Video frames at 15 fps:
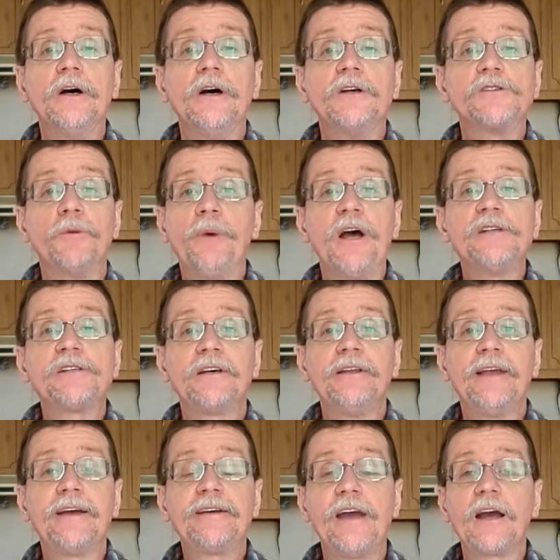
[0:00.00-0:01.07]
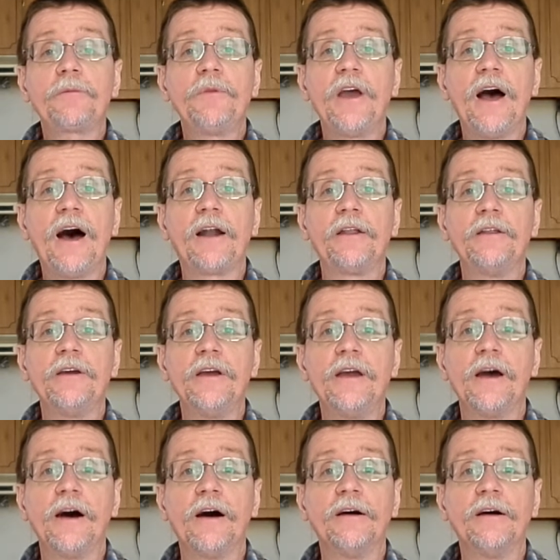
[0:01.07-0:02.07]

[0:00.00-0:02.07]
So basically they kicked me out of the